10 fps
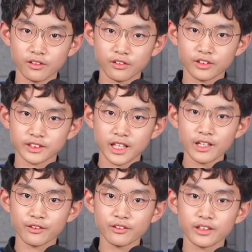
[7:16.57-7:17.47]
cell
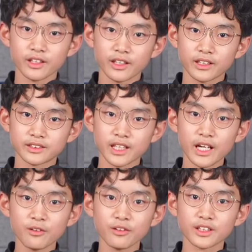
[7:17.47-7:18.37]
called zygote,
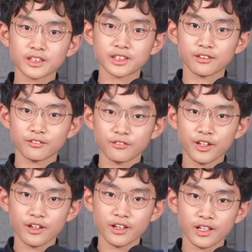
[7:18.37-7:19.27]
and zygote is
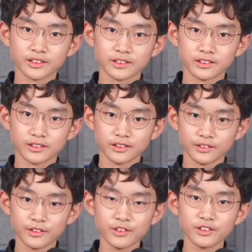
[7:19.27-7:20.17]
where a
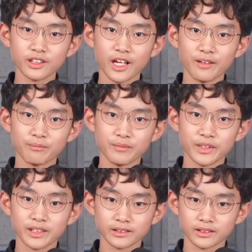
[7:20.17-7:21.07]
new
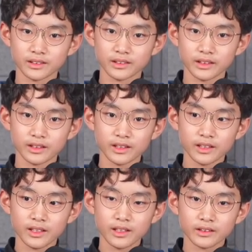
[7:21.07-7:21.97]
life begins.
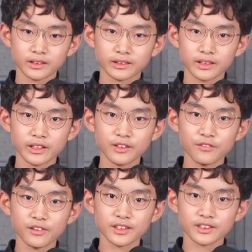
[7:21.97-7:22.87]

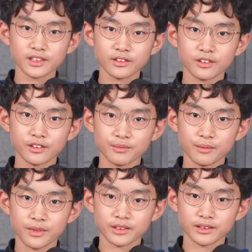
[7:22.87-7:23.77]
Thank you for listening
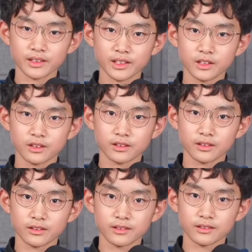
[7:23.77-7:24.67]
to my
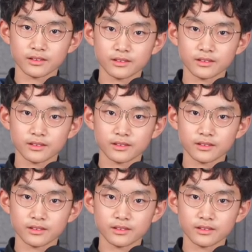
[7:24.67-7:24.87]
presentation.